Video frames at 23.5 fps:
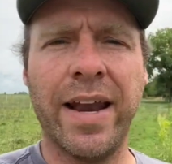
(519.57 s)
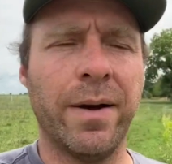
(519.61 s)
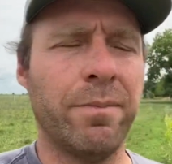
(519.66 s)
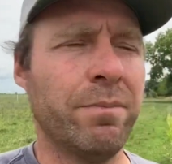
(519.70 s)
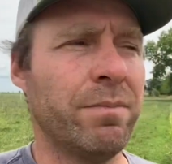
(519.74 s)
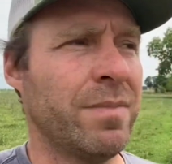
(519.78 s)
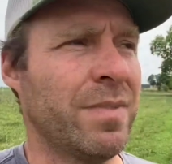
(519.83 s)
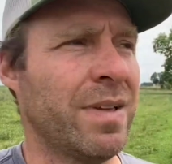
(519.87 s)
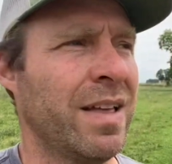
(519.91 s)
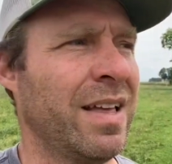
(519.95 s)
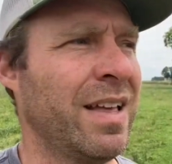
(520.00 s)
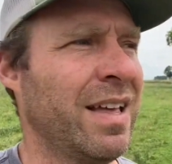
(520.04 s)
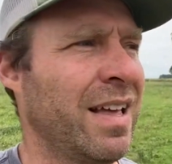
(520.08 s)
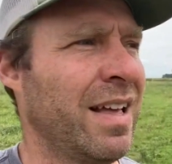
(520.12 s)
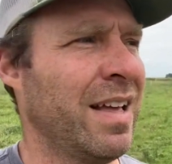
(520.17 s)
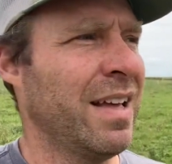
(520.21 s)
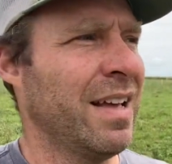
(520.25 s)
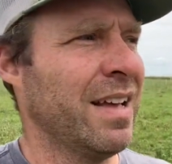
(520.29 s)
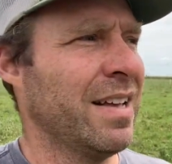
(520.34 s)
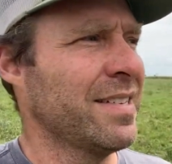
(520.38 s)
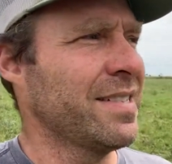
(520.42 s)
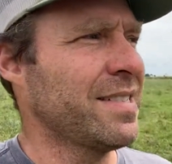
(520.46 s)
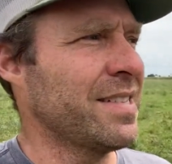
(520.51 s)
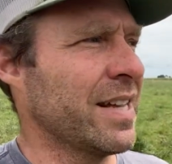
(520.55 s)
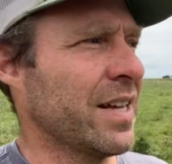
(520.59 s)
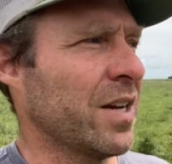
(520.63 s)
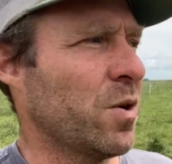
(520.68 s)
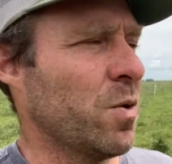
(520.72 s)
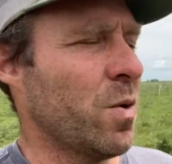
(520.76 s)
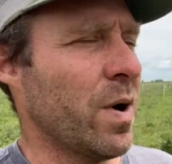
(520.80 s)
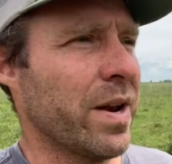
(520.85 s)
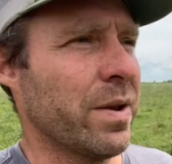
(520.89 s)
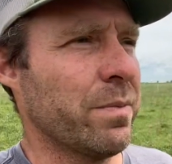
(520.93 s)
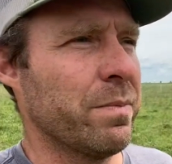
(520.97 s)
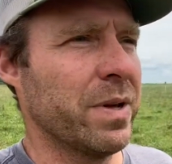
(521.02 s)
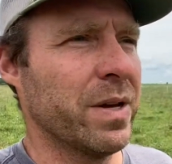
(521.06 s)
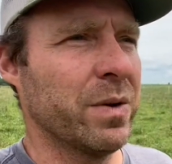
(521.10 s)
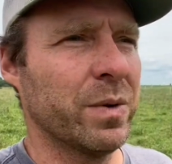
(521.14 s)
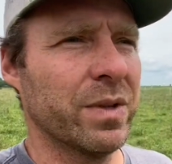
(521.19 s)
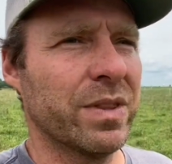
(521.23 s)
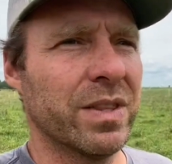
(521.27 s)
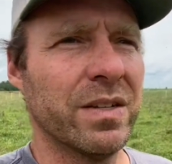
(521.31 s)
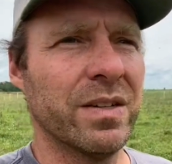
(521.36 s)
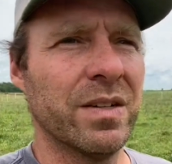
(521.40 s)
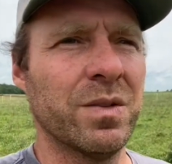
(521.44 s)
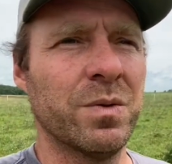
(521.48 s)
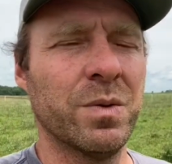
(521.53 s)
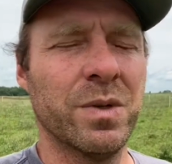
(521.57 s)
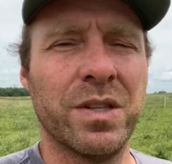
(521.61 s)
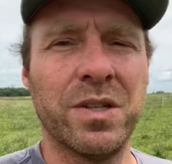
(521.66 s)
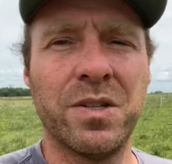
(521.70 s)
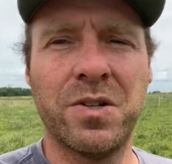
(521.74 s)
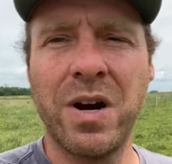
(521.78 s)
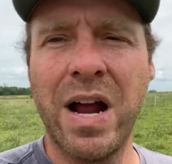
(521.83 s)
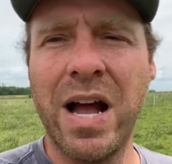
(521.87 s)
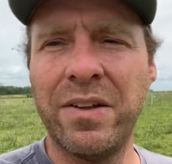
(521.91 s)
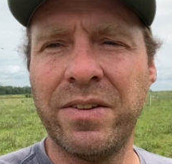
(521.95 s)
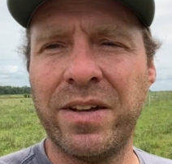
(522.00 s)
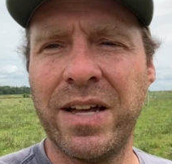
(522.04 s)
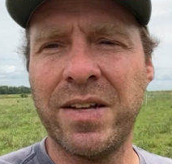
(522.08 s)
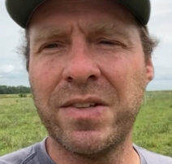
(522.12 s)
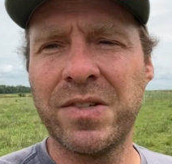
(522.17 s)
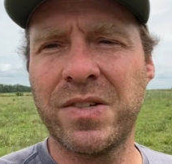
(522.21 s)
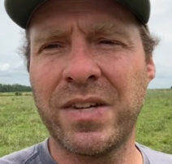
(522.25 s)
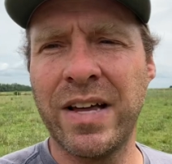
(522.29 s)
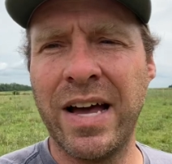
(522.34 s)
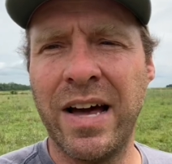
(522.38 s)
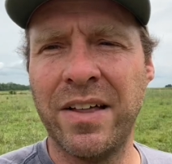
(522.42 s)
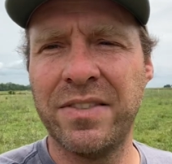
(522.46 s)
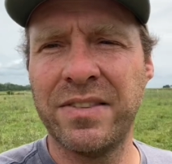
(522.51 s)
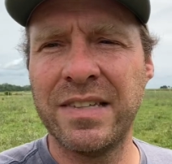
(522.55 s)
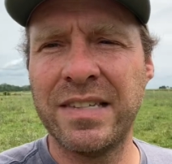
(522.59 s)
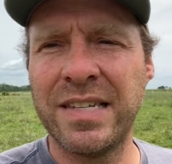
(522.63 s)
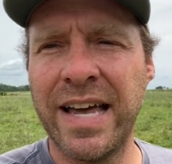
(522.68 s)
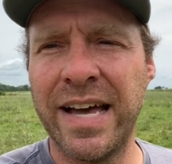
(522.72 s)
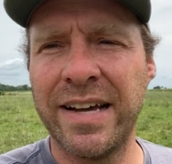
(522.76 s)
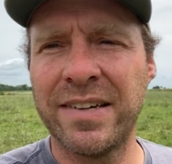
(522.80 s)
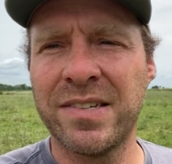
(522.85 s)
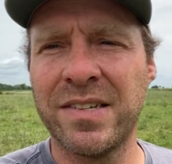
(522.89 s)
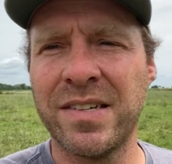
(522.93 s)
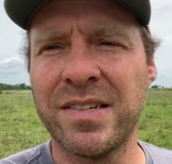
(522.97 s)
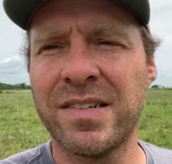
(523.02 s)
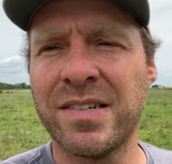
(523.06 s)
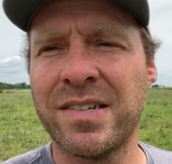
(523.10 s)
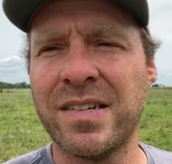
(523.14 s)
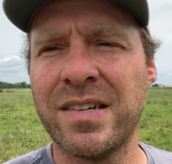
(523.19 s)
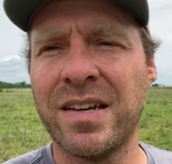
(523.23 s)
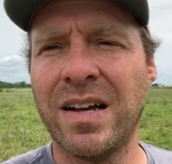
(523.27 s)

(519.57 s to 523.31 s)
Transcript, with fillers: I'm seeing quite a bit with the with the drought down south in Texas.